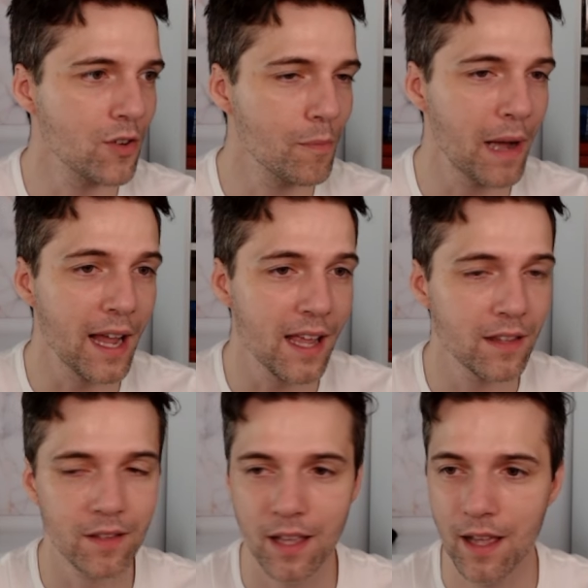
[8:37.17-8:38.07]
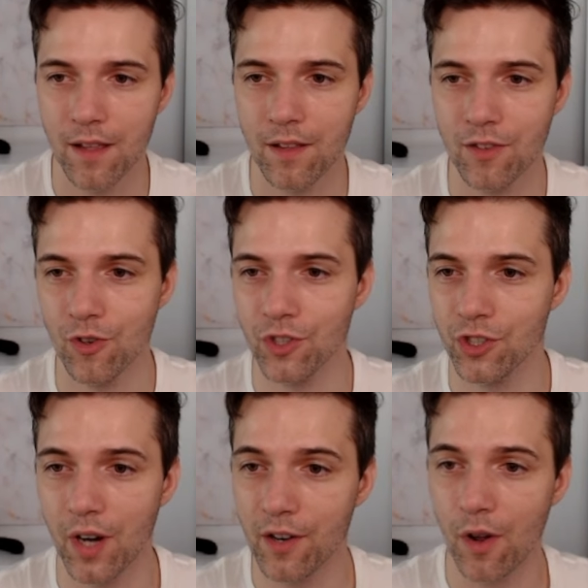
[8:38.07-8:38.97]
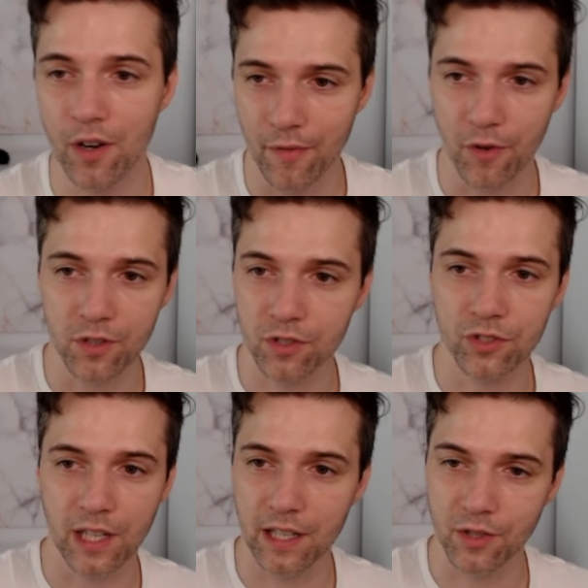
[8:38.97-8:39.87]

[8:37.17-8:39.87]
you buy it, you are not a fortune teller,